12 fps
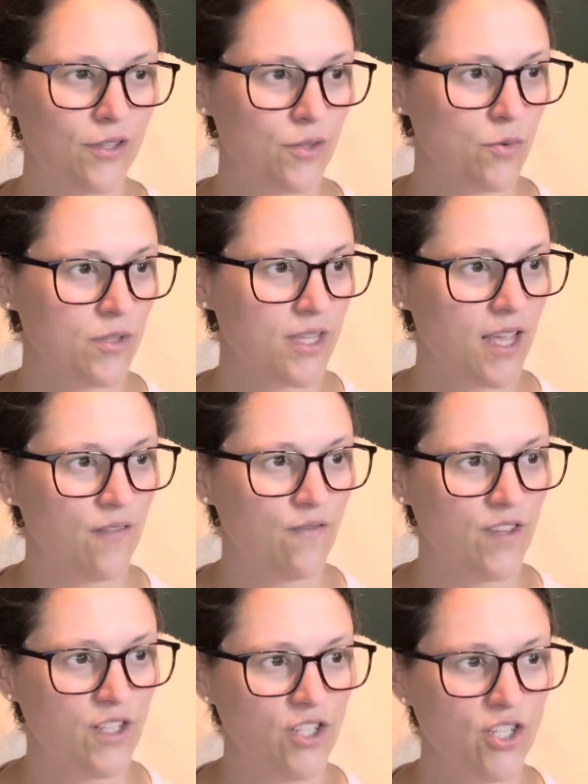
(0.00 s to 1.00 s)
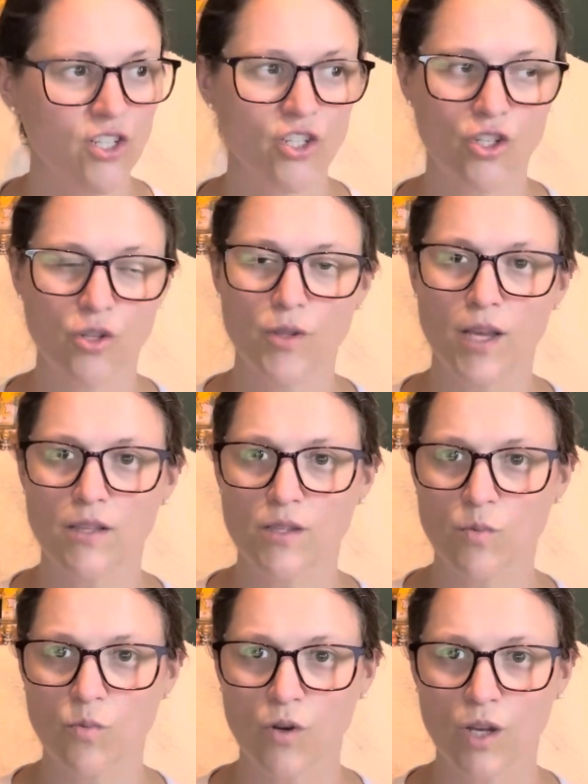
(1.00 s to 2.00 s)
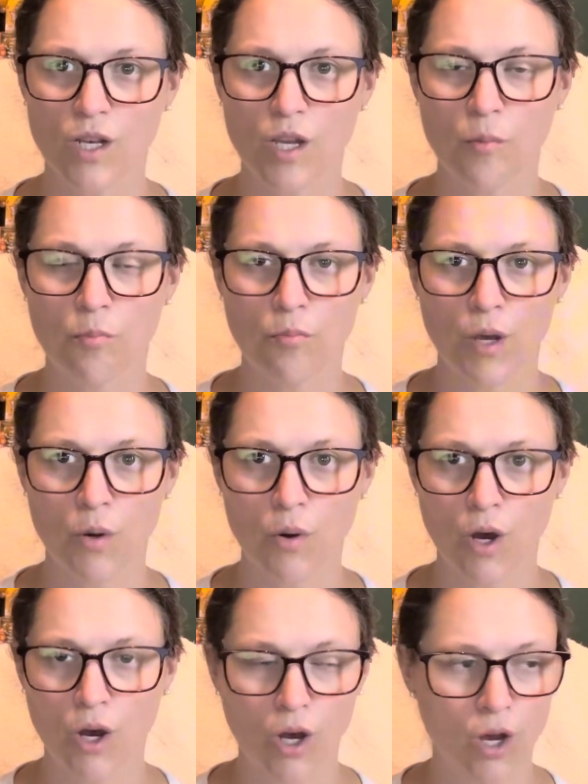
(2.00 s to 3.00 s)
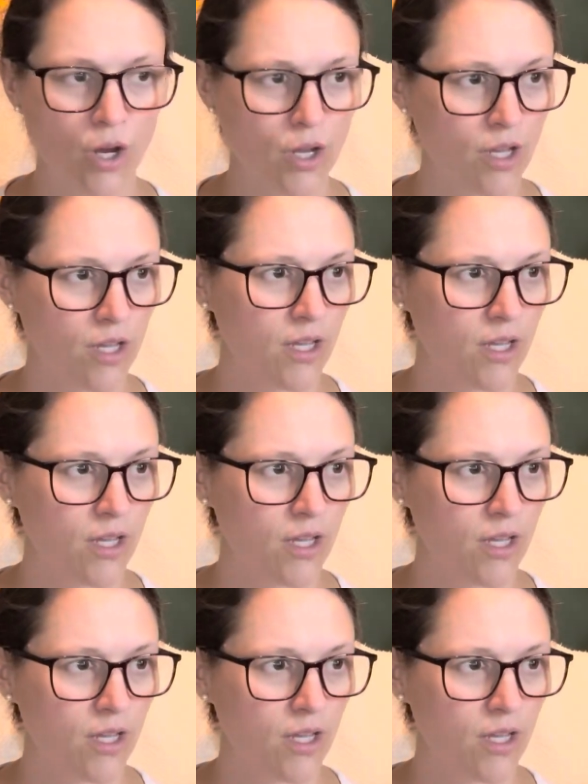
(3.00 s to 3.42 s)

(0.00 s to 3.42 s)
This was a vintage 2001 Mohawk